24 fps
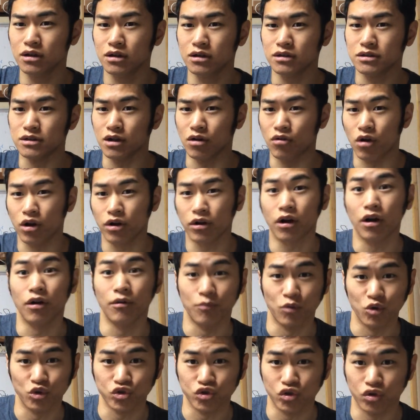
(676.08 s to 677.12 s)
the right hand
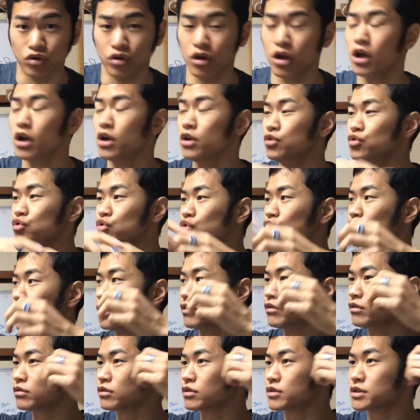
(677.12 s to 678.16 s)
position. You
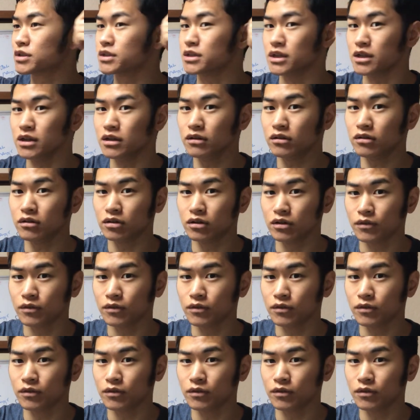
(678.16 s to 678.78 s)
cannot think